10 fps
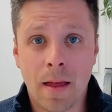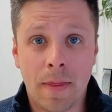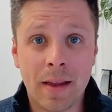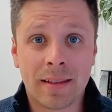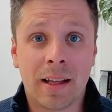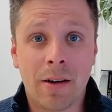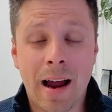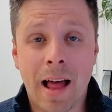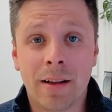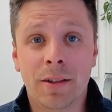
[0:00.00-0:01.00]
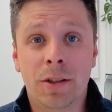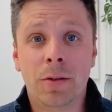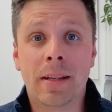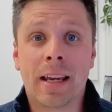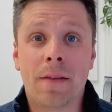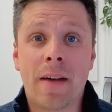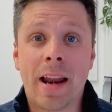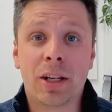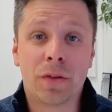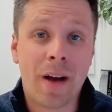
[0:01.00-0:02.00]
This allowed Alan to take
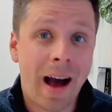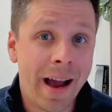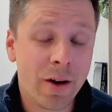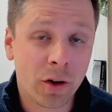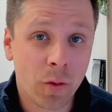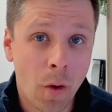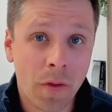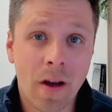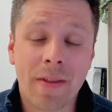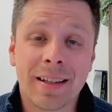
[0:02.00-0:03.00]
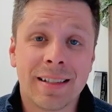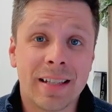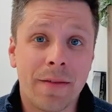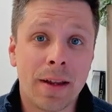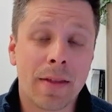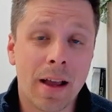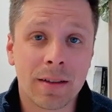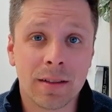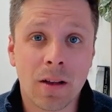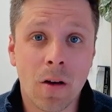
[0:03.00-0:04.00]
advantage of higher growth on the
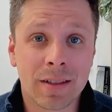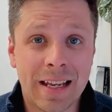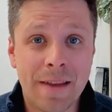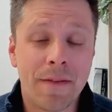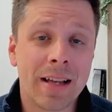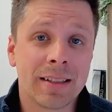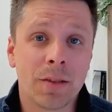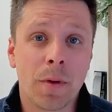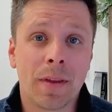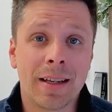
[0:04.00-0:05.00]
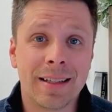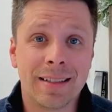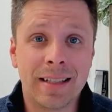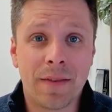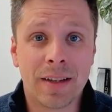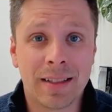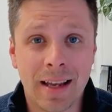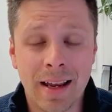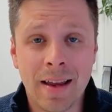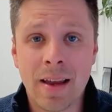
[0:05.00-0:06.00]
$70,000 invested within his
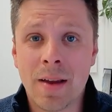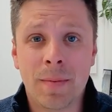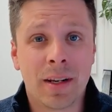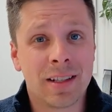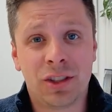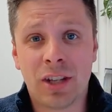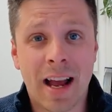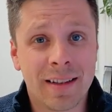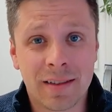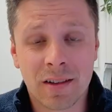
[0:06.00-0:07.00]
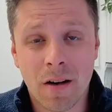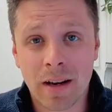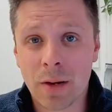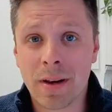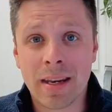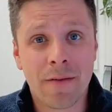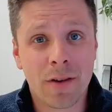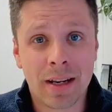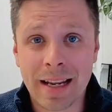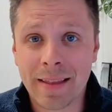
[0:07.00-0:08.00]
TFSA because chances are he would
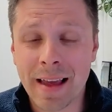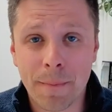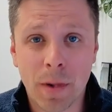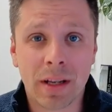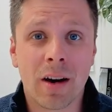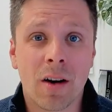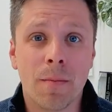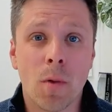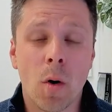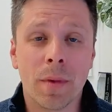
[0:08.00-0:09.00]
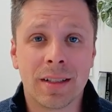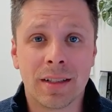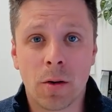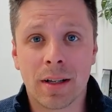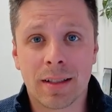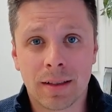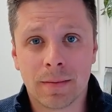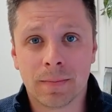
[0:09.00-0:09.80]
never need that money on a moment's notice.